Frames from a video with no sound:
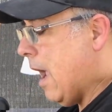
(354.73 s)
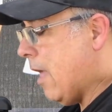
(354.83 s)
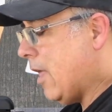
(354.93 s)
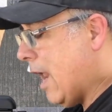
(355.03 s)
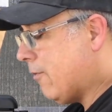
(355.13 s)

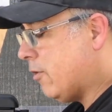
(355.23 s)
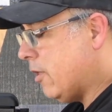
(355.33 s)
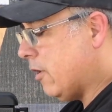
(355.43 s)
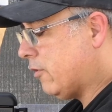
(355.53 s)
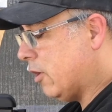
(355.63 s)
And then after
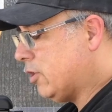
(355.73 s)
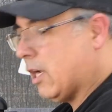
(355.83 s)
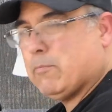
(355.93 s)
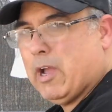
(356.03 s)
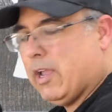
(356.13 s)
this, I'll
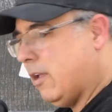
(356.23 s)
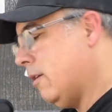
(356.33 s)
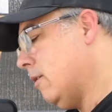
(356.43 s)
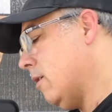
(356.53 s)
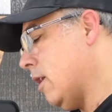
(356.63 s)
check my
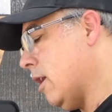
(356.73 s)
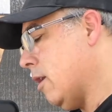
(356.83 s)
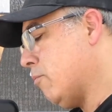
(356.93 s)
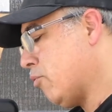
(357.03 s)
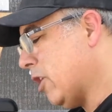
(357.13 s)

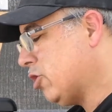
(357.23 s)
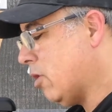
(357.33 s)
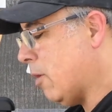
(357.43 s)
uh, pressure.